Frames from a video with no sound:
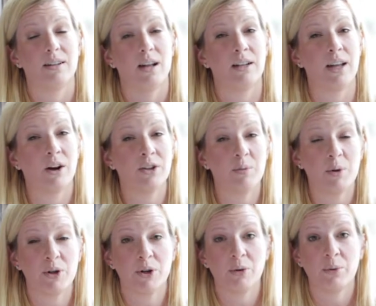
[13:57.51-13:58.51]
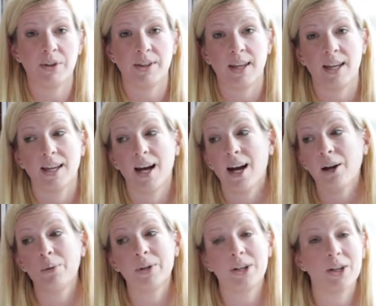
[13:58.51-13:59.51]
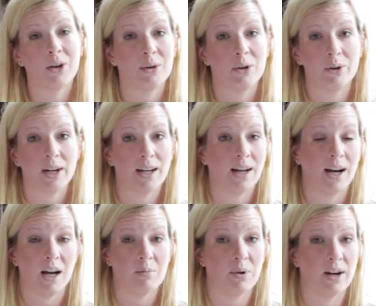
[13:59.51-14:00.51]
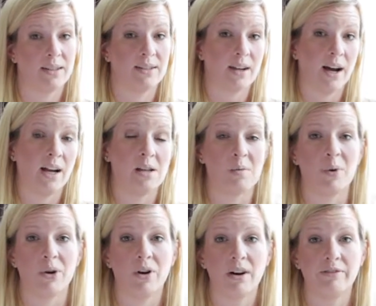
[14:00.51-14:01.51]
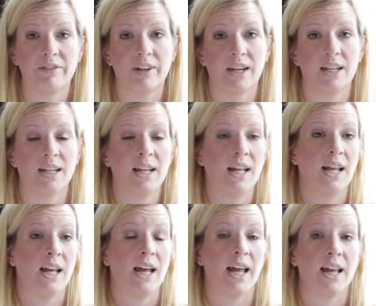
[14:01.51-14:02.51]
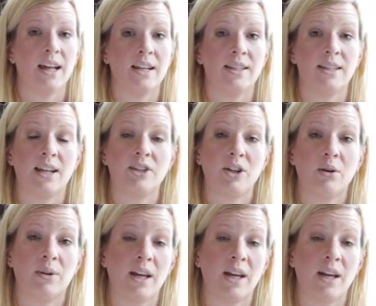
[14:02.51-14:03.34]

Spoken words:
an entrepreneur will think, I want to go create a high priced item or offering, and they don't